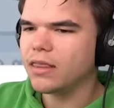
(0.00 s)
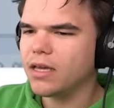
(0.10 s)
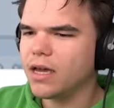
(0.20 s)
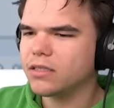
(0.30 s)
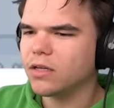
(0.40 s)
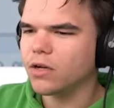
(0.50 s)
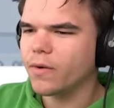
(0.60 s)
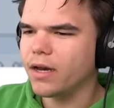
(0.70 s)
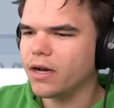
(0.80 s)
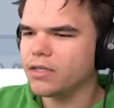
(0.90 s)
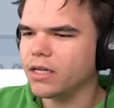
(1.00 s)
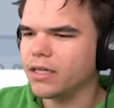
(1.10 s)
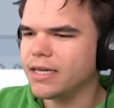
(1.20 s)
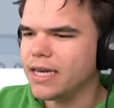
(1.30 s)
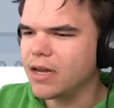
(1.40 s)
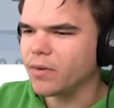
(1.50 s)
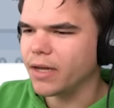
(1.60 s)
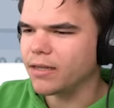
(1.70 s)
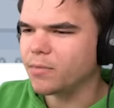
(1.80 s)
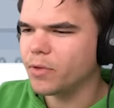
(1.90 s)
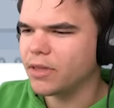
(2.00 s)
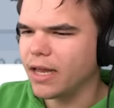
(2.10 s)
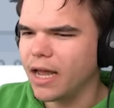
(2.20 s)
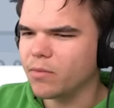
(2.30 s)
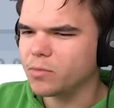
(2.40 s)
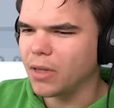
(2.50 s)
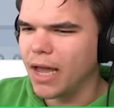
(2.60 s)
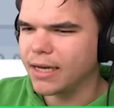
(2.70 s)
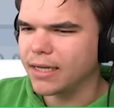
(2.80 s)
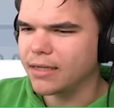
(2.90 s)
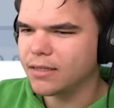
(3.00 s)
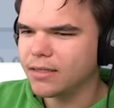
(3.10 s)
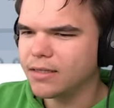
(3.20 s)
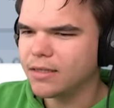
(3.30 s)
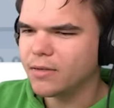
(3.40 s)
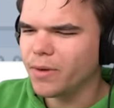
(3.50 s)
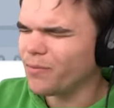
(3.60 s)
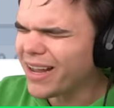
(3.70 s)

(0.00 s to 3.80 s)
I think I saw Crainer and Jelly near it, but then I was blinded. Wait,